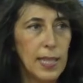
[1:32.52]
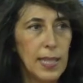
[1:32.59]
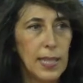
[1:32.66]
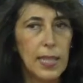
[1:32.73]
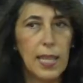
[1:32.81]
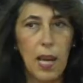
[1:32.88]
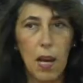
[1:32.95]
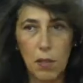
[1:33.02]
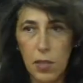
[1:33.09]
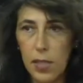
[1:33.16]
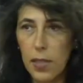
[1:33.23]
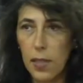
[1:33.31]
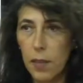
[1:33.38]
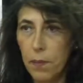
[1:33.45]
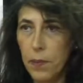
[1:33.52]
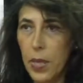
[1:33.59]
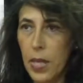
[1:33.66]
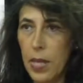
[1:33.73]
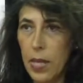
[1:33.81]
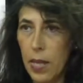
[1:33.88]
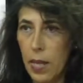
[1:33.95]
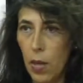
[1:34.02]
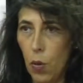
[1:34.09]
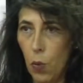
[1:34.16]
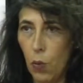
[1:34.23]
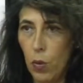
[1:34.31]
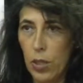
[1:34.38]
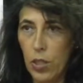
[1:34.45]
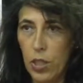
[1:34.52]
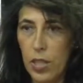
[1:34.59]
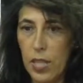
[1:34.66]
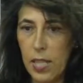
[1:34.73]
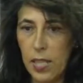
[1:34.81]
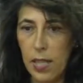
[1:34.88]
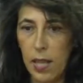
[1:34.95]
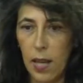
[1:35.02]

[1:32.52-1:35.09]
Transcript: City Council, which is